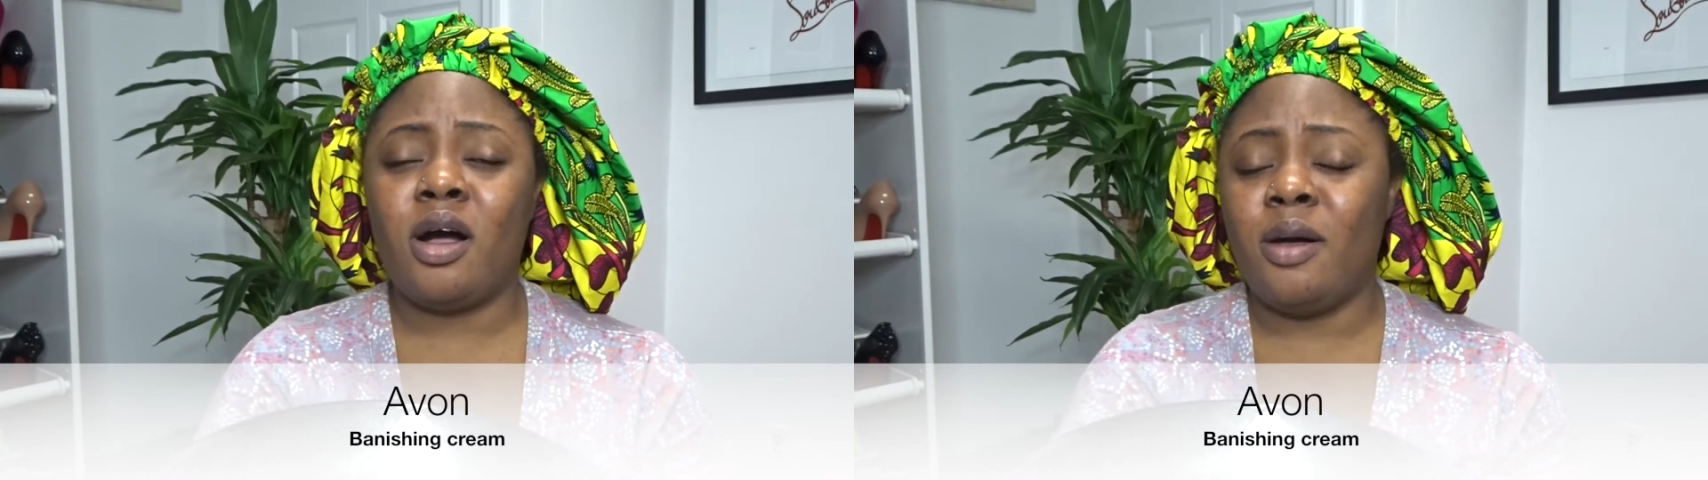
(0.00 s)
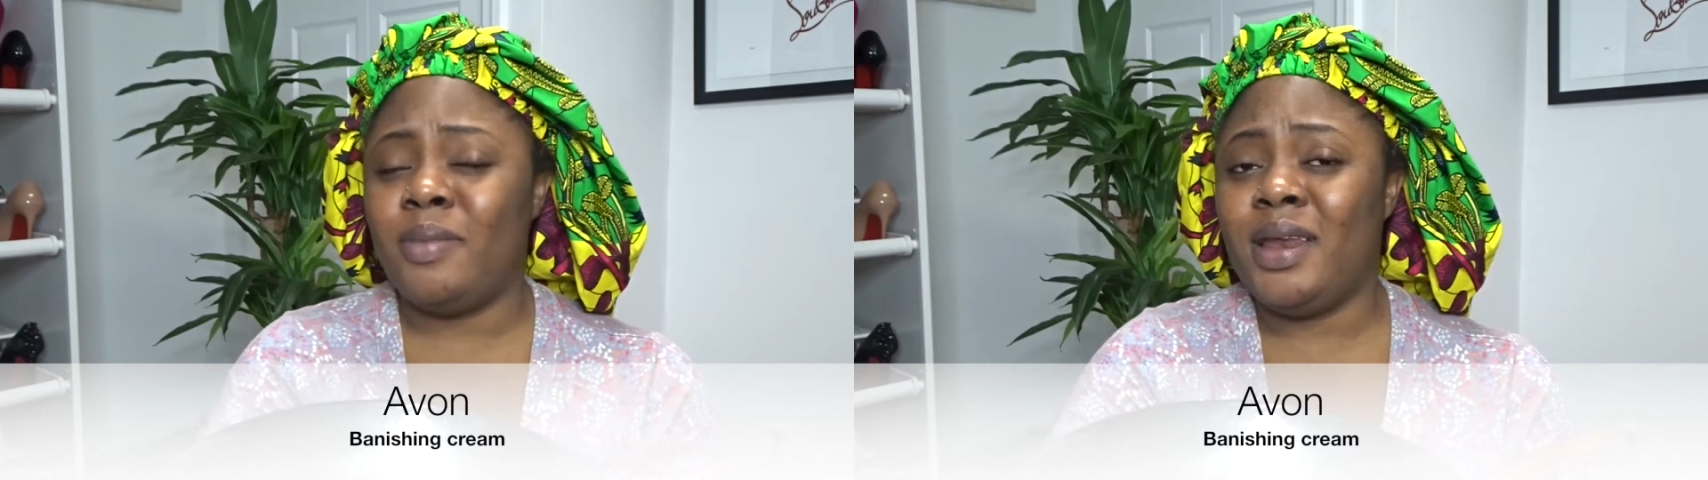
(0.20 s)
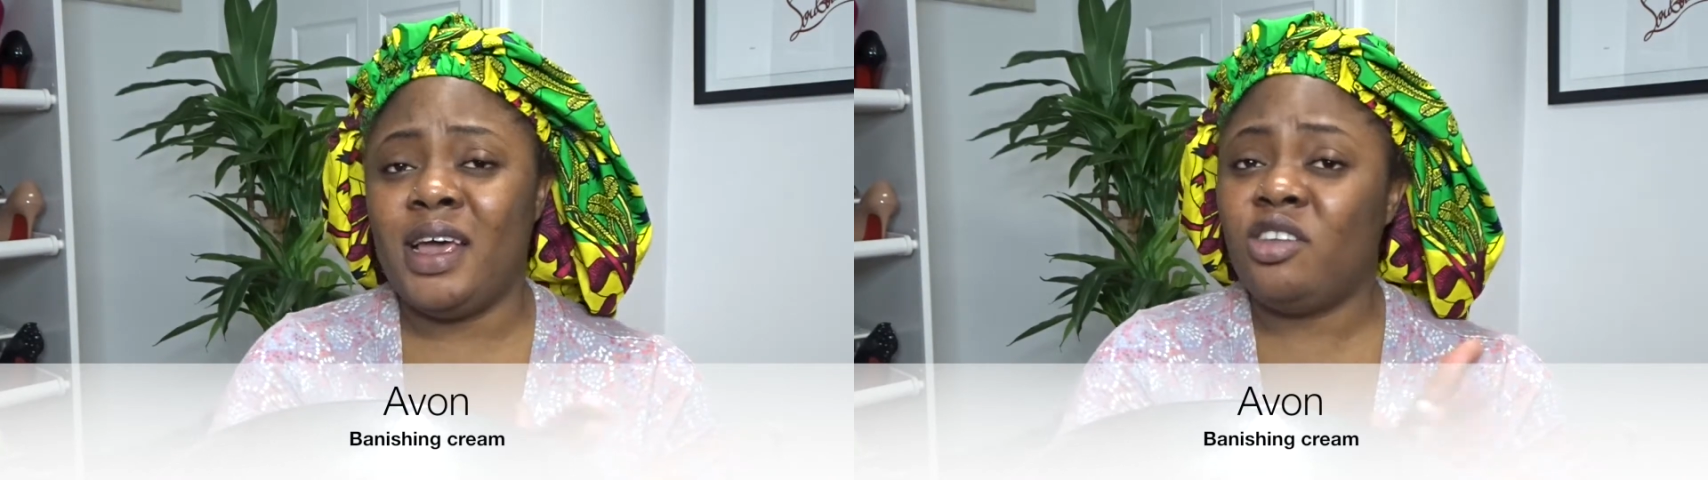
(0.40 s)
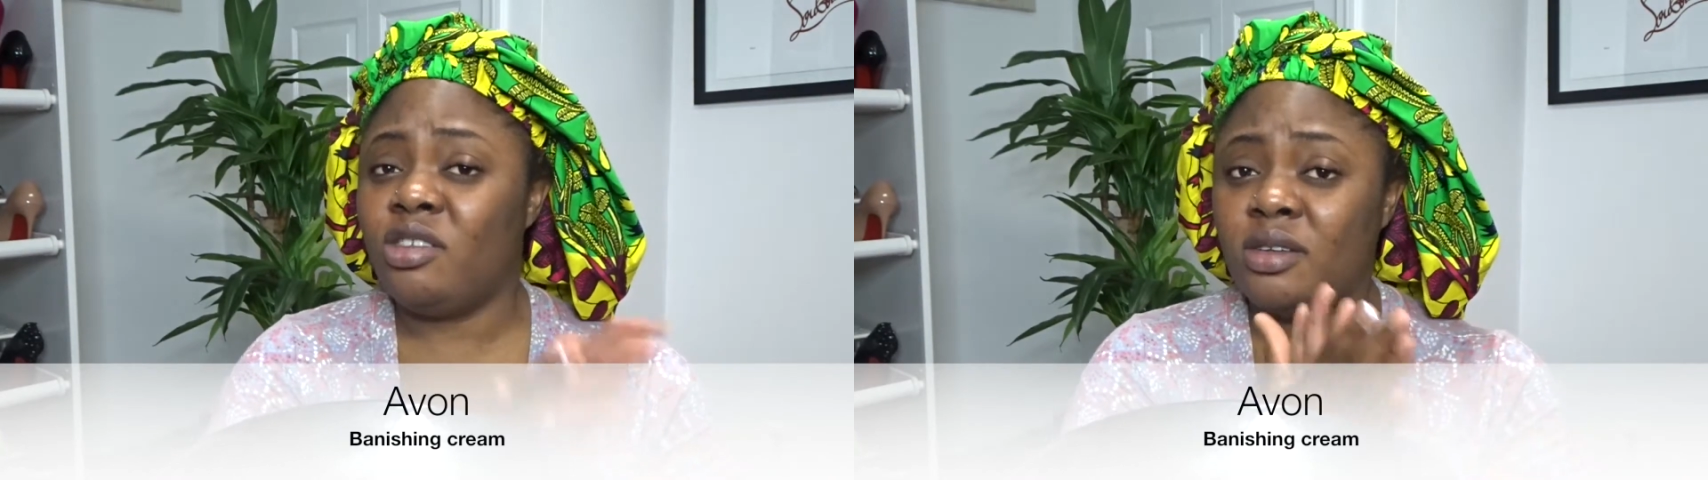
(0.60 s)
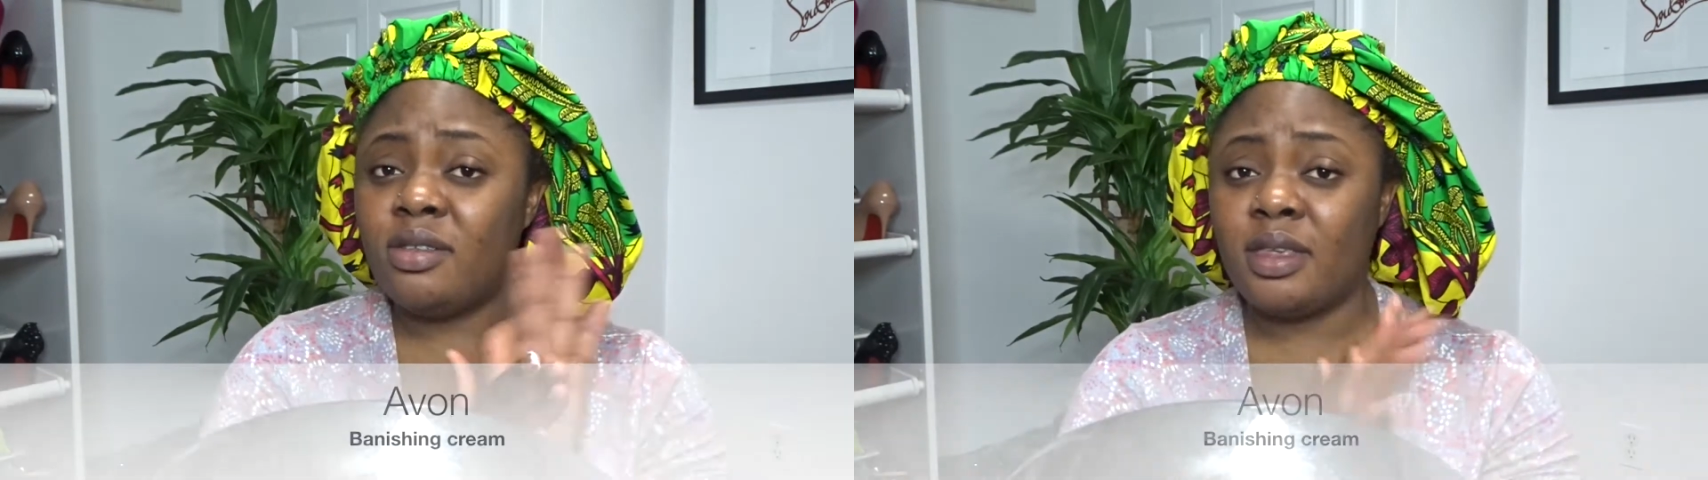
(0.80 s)

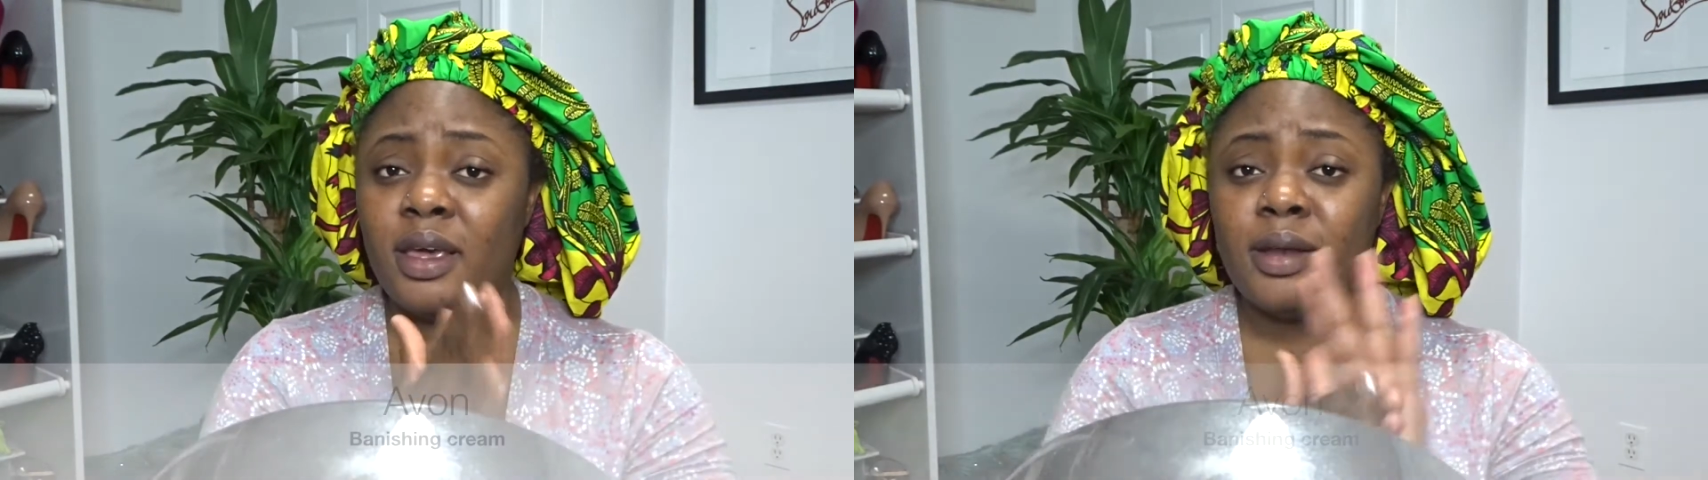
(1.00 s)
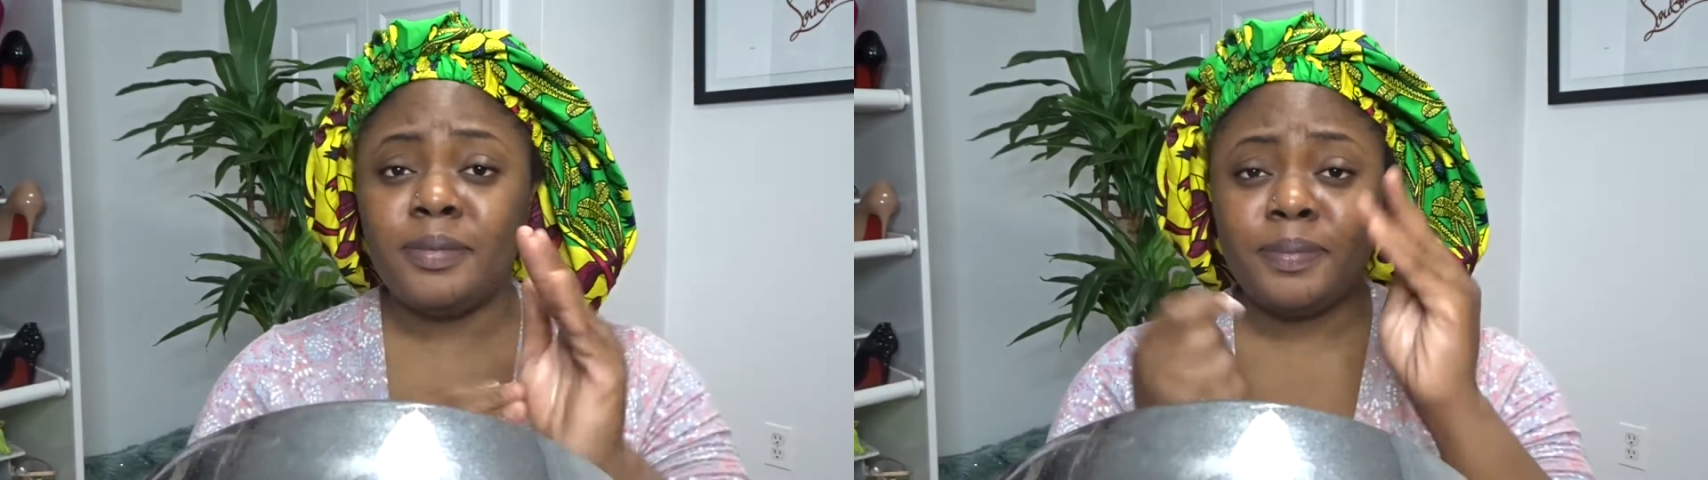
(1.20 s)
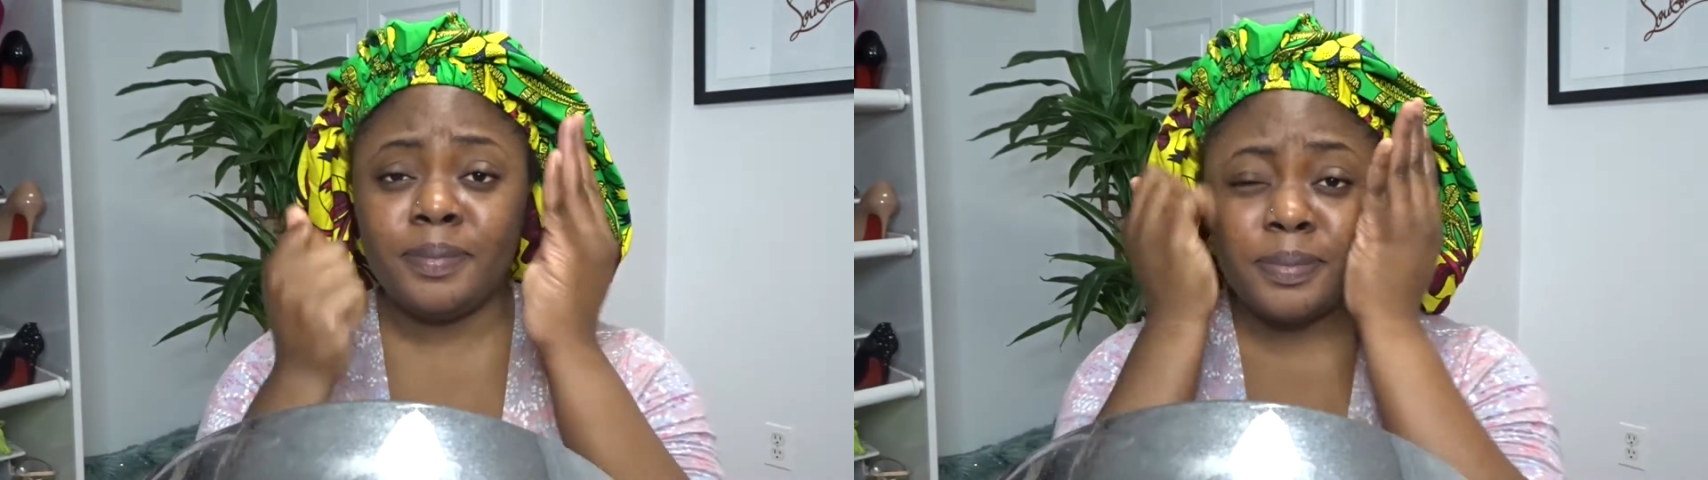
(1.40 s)
combination skin.